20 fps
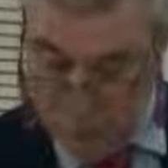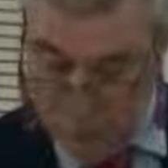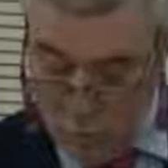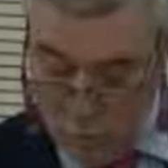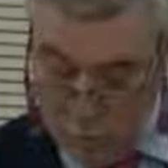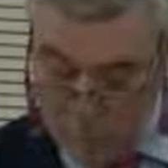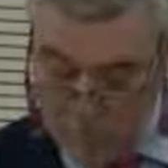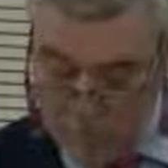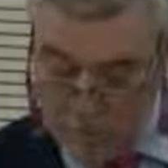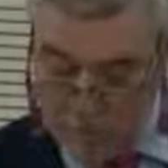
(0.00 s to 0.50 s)

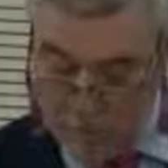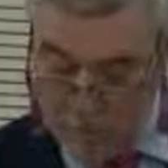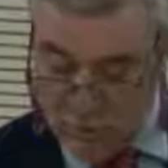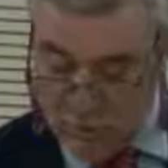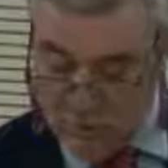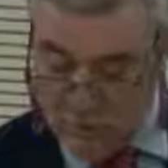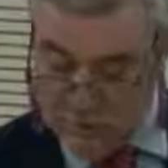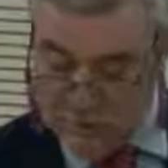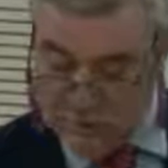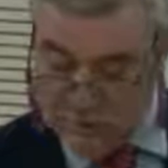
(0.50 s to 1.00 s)
Works are
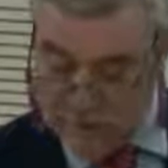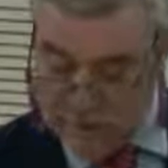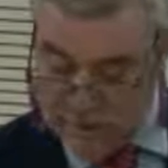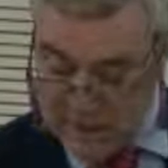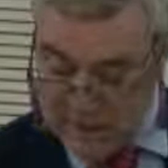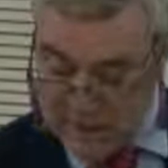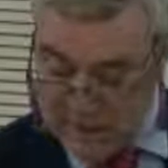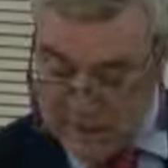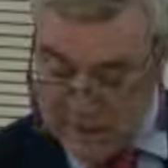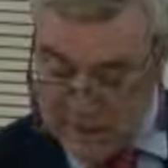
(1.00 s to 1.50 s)
already
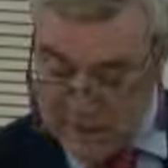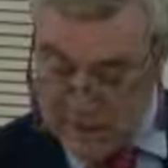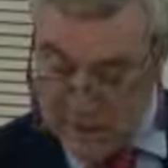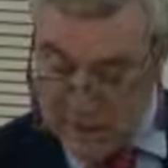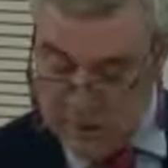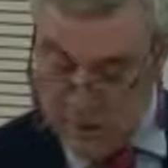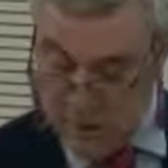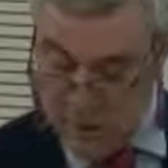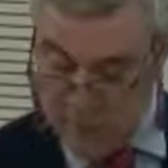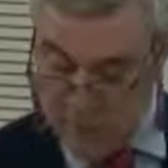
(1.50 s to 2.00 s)
started
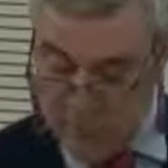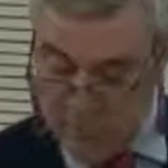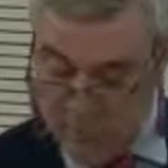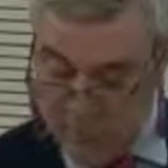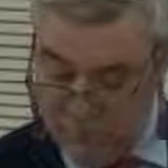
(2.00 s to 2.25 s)
on